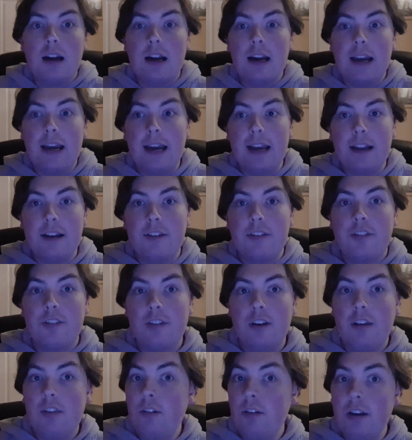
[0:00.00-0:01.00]
And
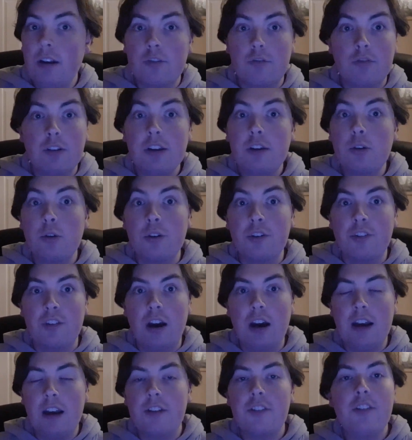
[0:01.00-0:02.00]
I thought that was a really cool
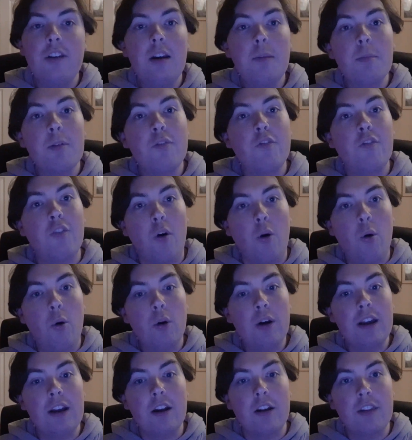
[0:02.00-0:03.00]
design. I'd seen it
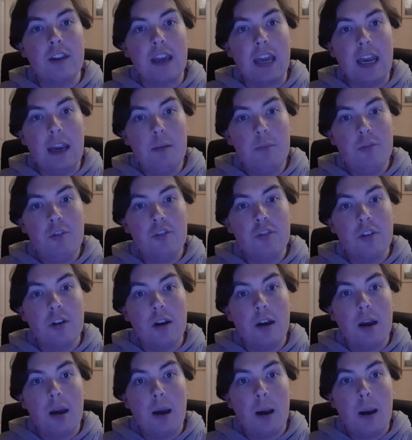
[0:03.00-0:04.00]
before in other games,
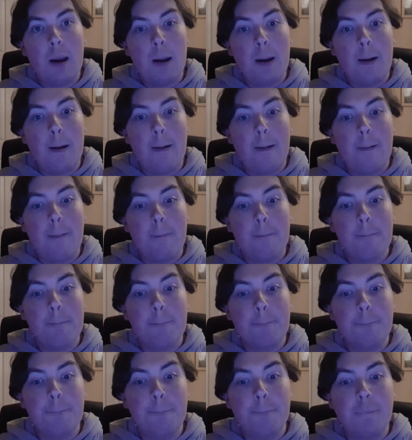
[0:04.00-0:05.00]

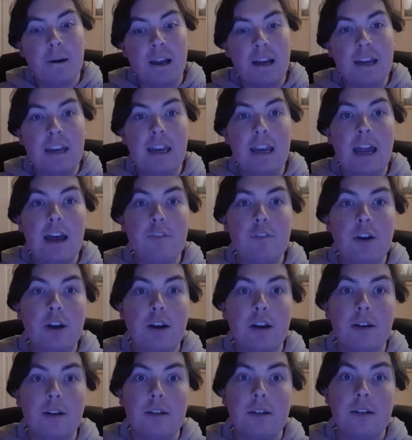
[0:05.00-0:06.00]
but I
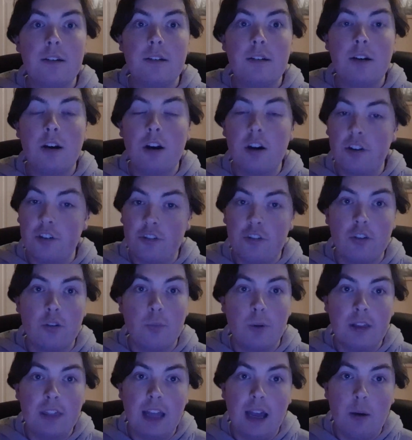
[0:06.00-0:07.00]
never understood
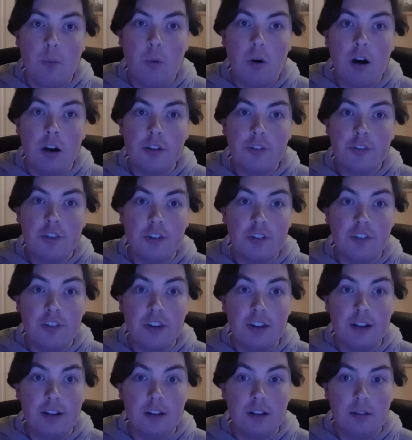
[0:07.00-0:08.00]
what that was
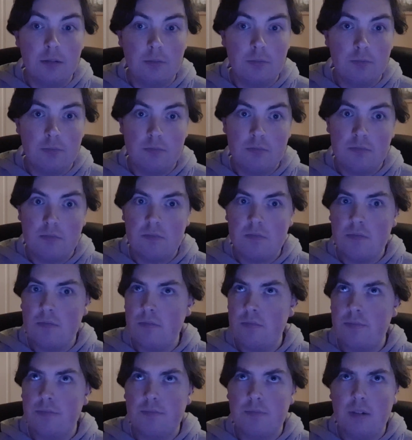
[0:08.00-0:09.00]
until
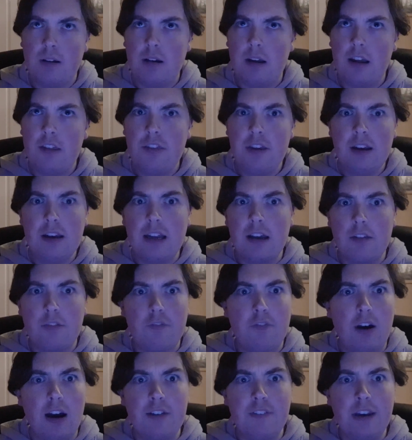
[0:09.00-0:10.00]
I think now
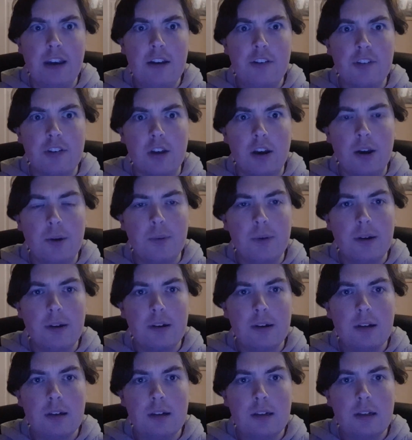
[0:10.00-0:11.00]
5 years ago.
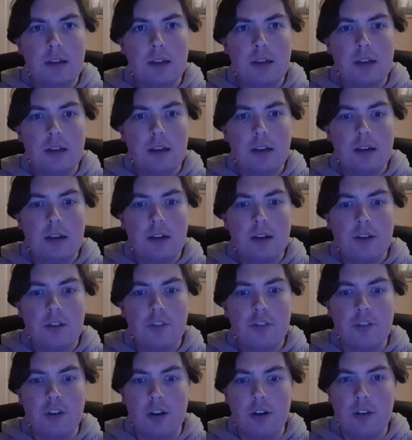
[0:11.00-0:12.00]

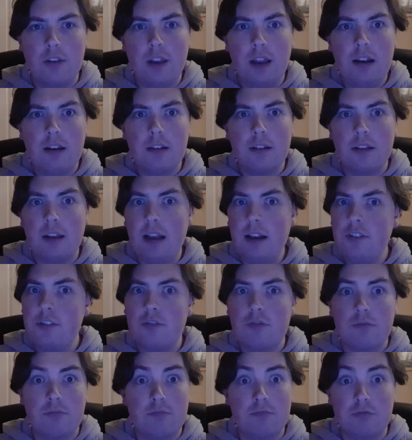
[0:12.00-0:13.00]
So
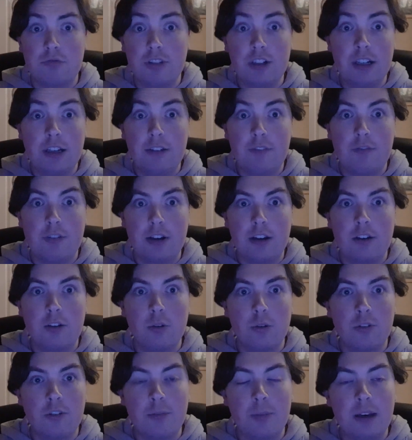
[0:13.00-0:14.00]
that's really freaking
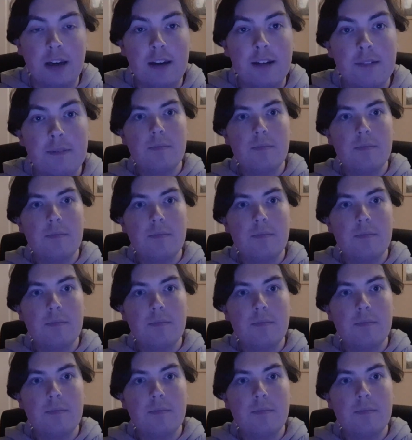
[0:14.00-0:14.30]
cool to me.